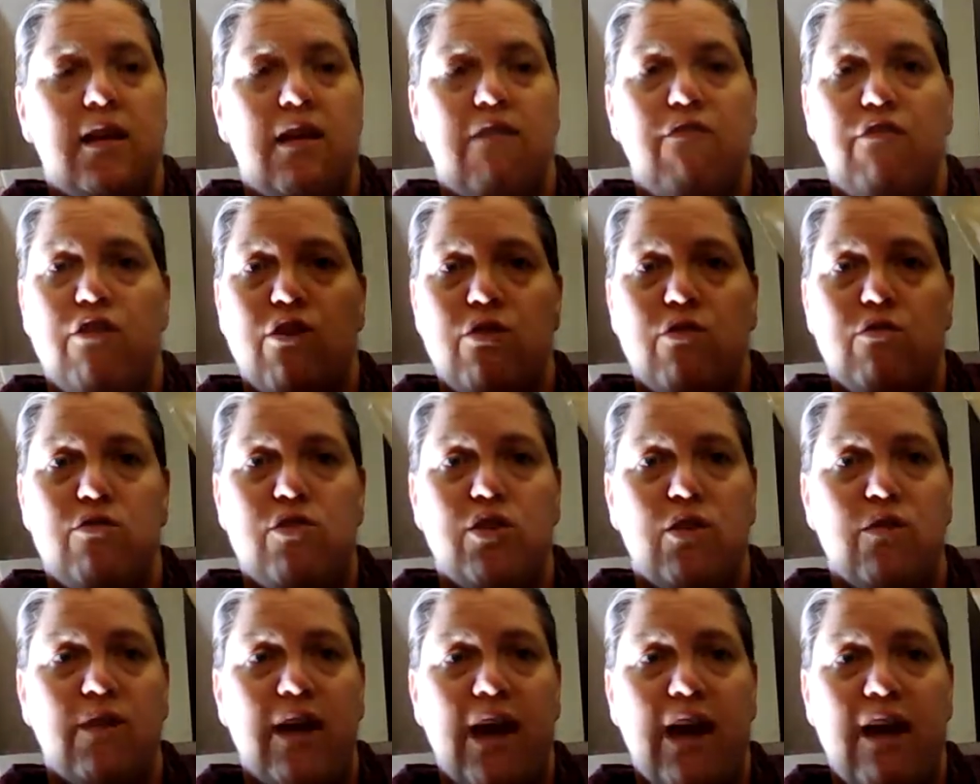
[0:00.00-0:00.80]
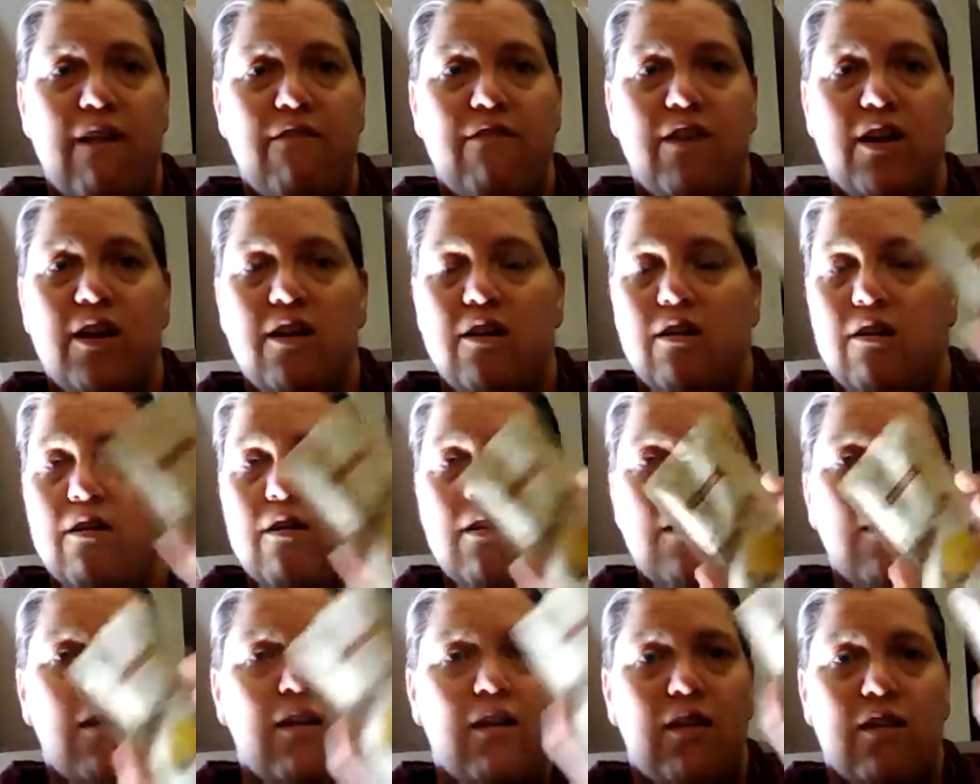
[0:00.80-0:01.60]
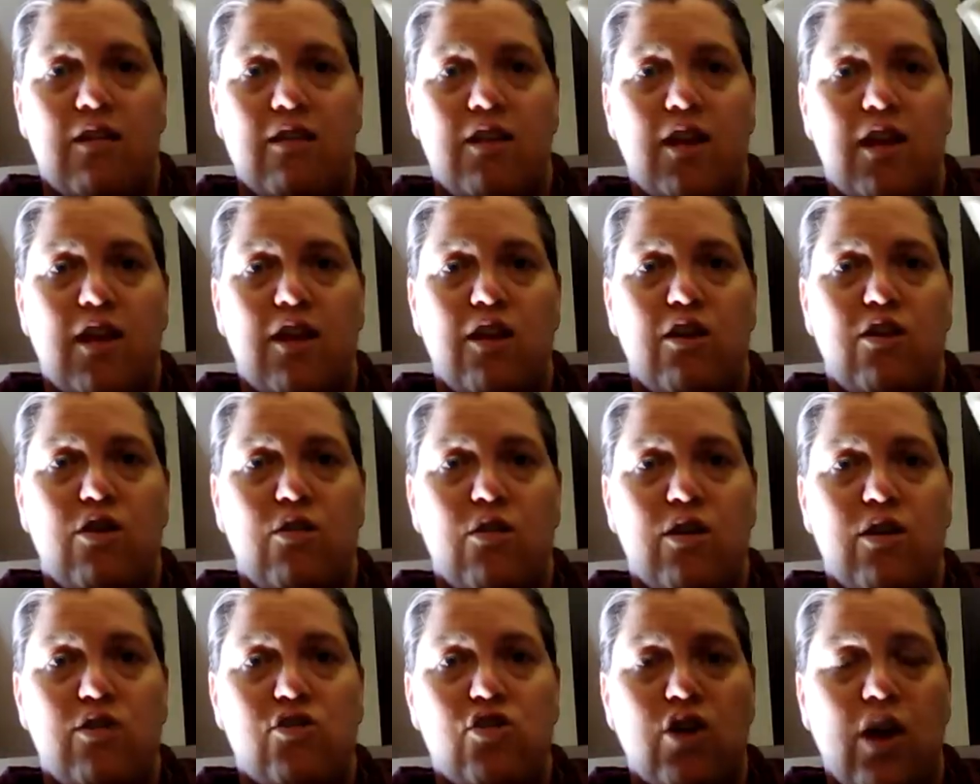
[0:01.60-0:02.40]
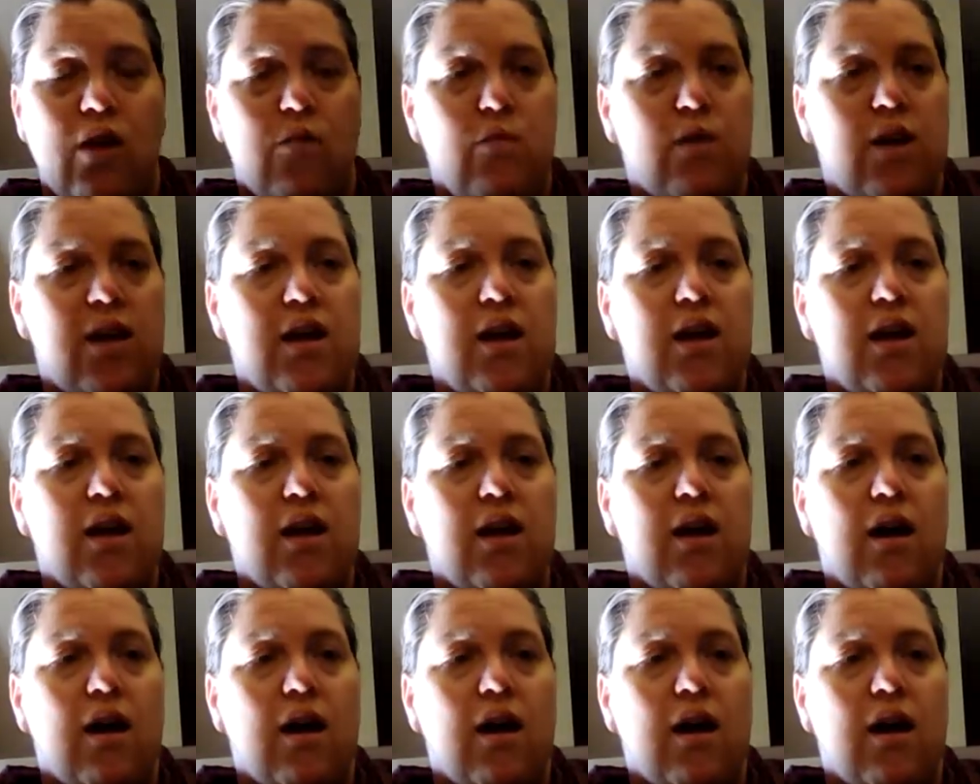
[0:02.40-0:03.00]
If you don't have it, then you can try one.